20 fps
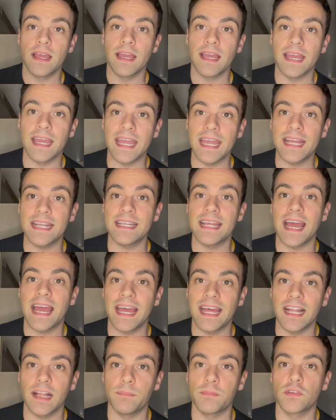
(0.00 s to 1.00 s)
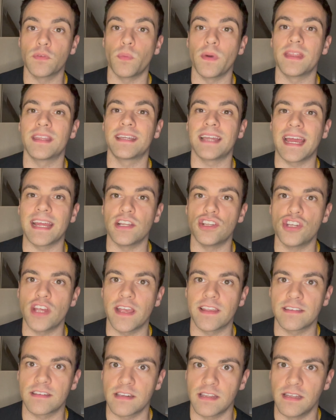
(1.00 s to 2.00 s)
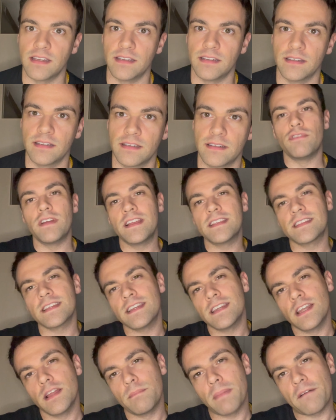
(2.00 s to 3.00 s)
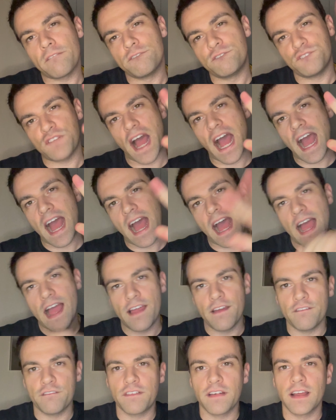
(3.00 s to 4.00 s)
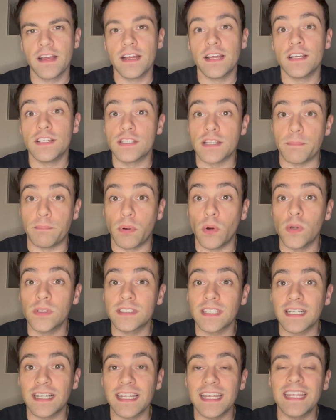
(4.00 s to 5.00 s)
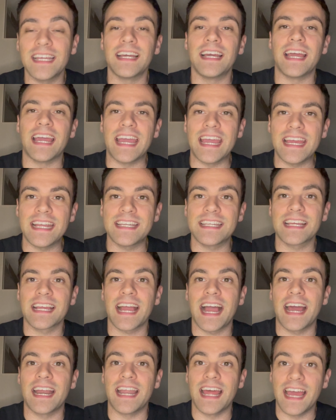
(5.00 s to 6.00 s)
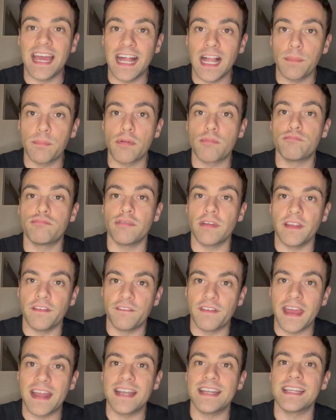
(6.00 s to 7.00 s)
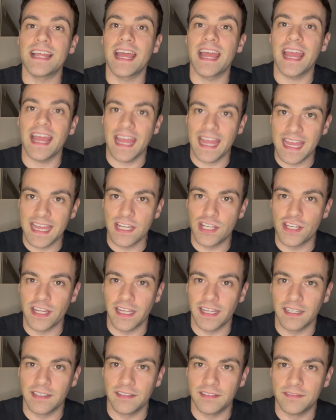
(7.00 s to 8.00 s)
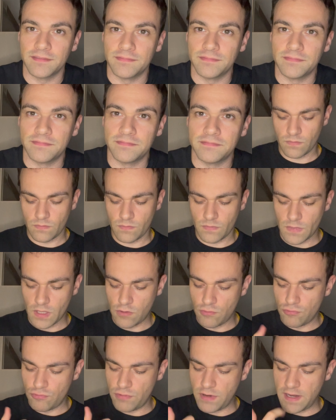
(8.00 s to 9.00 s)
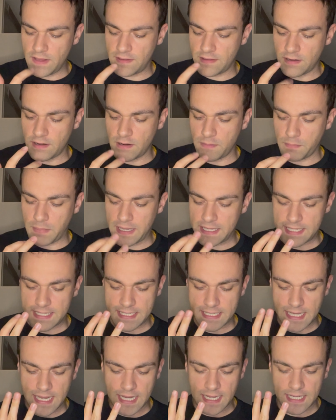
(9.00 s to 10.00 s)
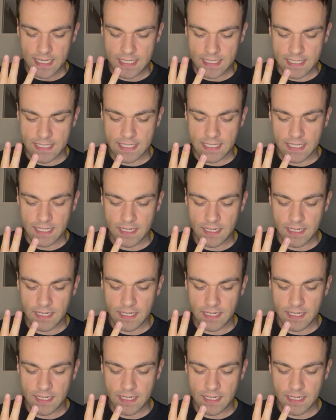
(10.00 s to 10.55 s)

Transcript: it helps with digestion. Reason number 5, supposedly it can help prevent aging. Reason number 6,